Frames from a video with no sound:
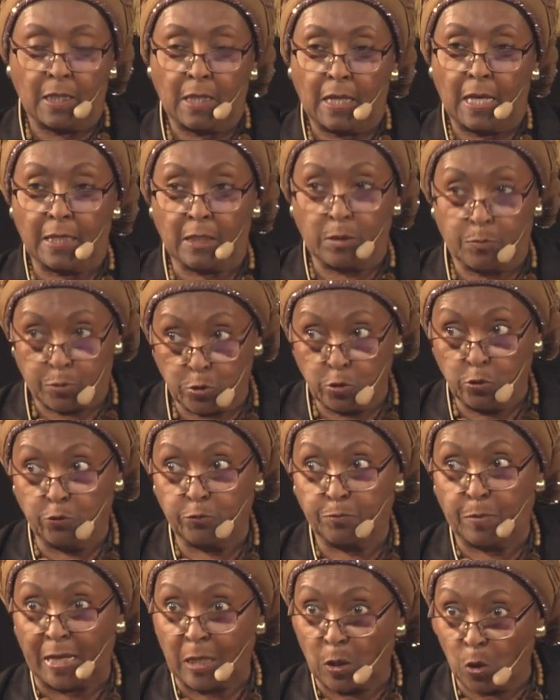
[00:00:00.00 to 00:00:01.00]
and approved
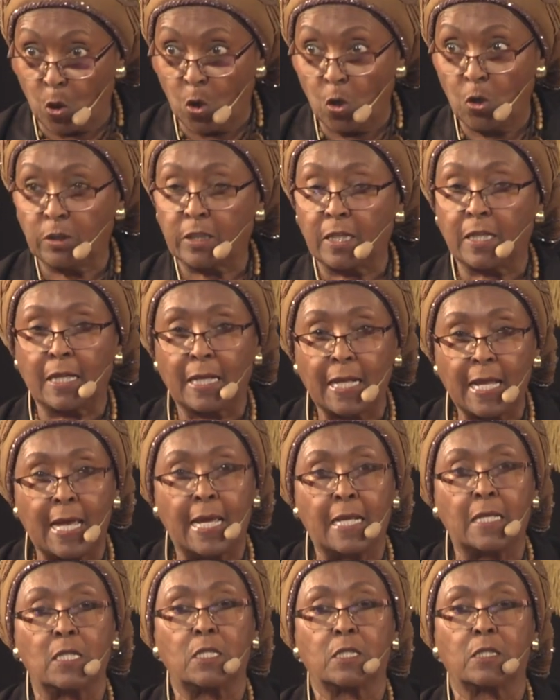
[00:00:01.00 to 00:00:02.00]
by all the
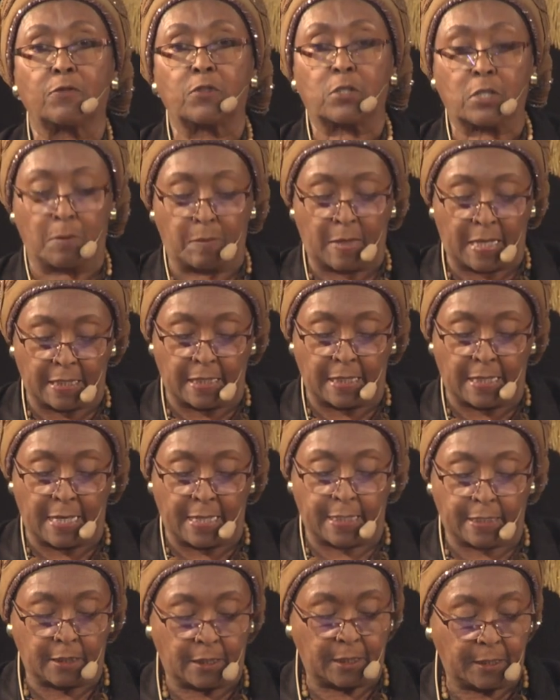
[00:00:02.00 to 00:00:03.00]
clans of
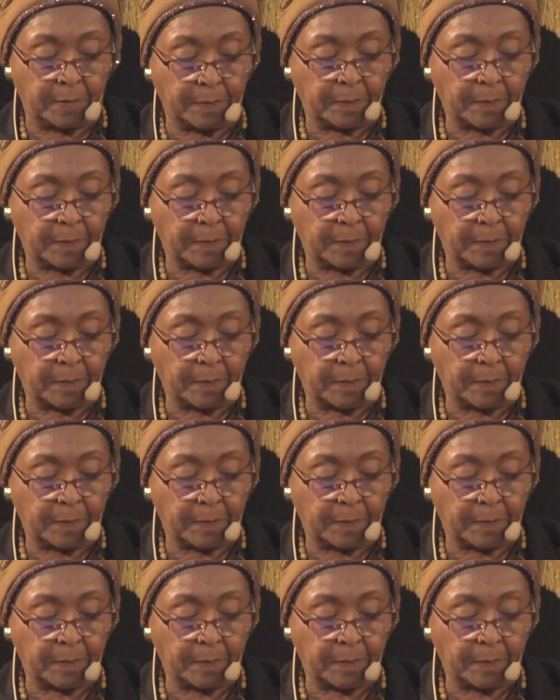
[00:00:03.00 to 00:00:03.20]
Somaliland.